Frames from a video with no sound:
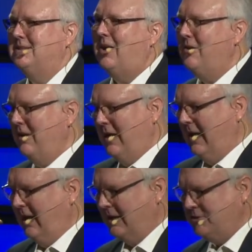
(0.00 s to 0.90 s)
I heard
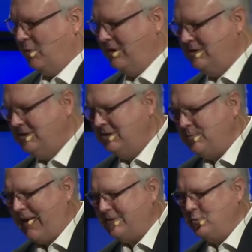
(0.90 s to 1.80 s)
a story just this
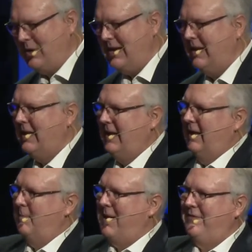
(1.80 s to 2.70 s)
past week
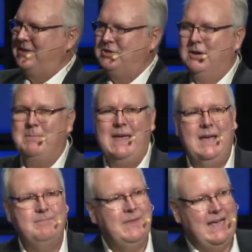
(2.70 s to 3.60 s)
about this young
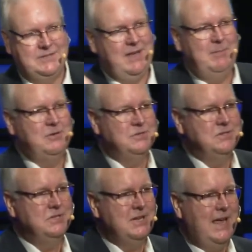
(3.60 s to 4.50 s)
man at Sam
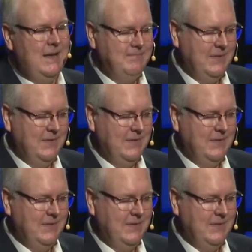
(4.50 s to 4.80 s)
Houston State.